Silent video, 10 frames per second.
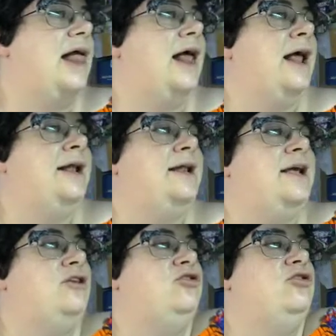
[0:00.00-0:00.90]
And
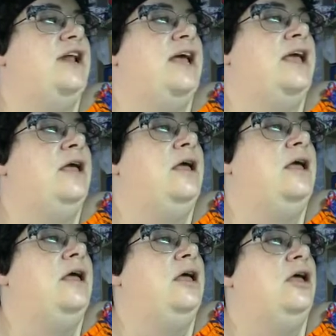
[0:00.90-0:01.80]
literally,
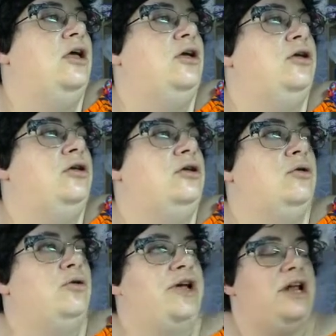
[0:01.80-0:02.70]
you're
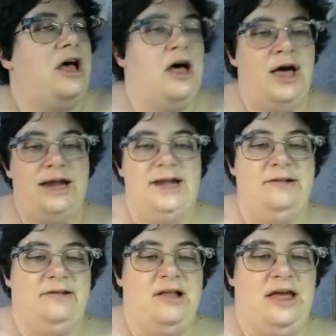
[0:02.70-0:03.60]
looking at
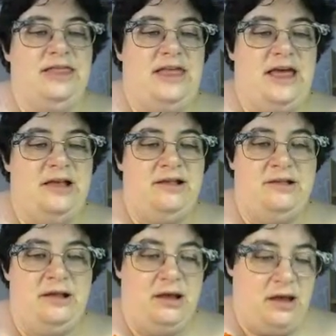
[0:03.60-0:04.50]
eyelets like
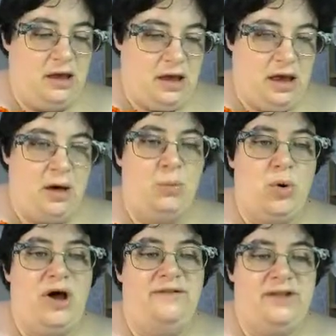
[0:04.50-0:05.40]
this, and
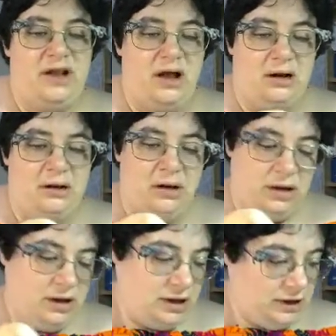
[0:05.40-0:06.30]
what I've done
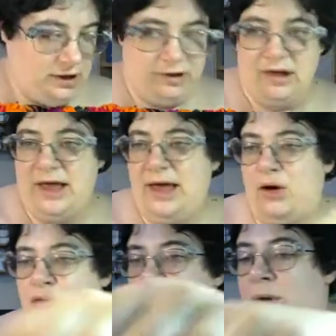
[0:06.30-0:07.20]
is I
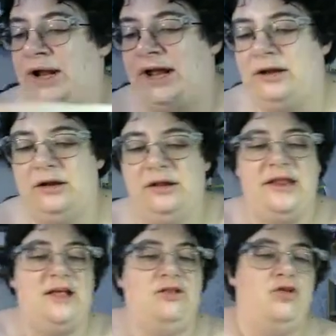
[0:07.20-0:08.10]
held one end,
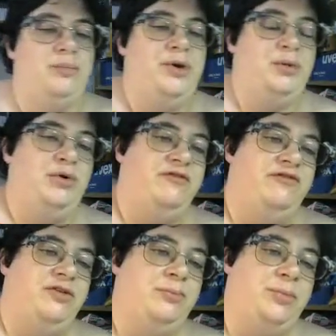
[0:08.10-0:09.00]
that top bit with
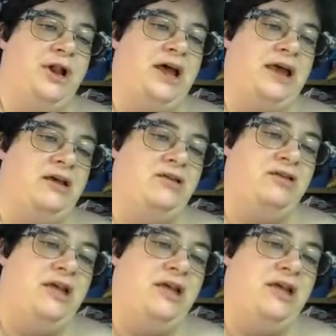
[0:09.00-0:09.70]
some pliers,